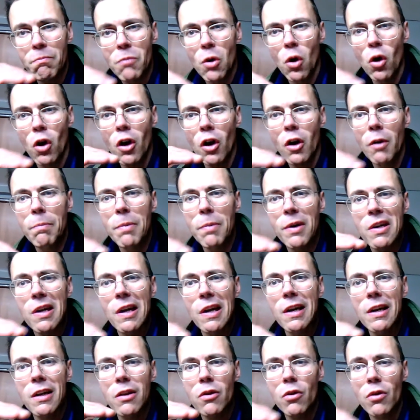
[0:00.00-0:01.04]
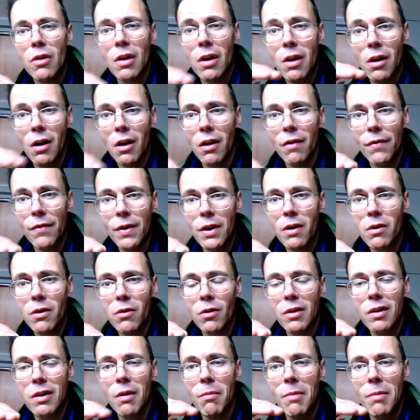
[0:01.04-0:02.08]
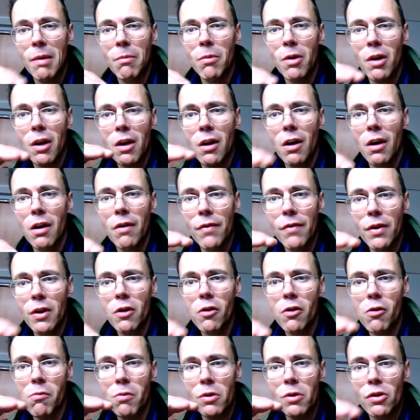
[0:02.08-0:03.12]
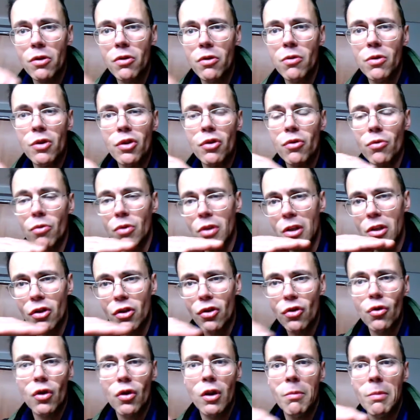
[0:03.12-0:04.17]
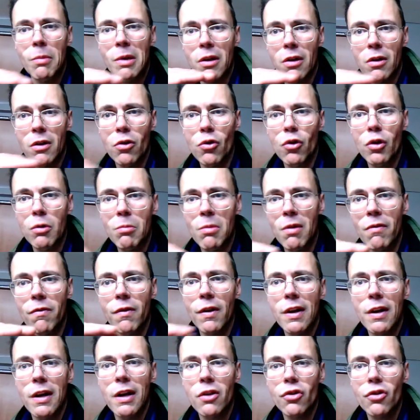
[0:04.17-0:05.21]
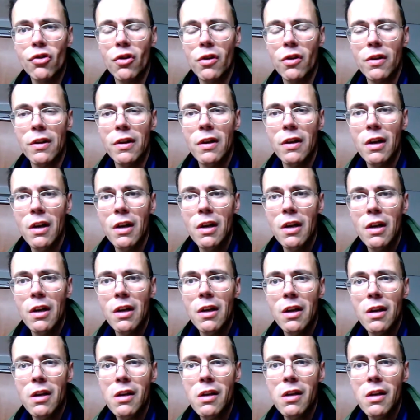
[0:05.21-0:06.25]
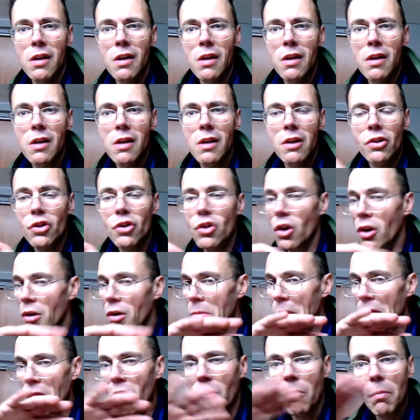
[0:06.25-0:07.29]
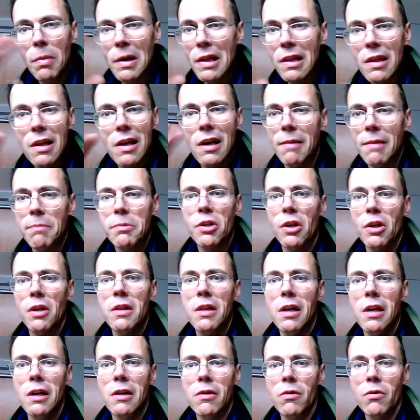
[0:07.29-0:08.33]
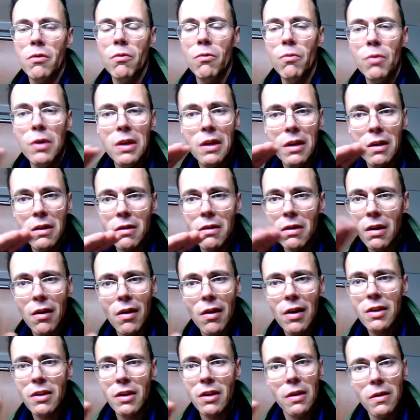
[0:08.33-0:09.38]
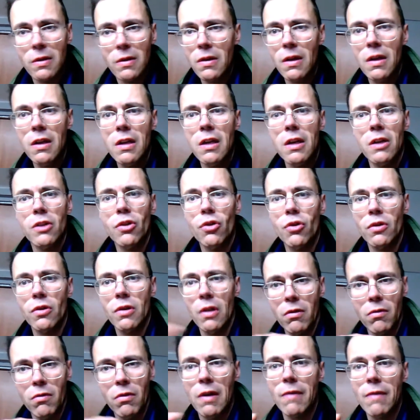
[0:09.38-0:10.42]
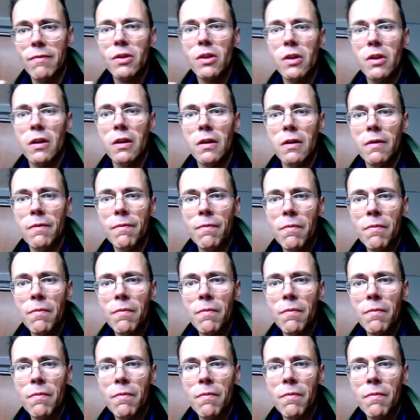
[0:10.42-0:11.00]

All pertaining to the car vehicle. And remember, the car vehicle was used to destroy me, ruin me financially. Turn me completely upside down with crazy, insane issues that you have seen.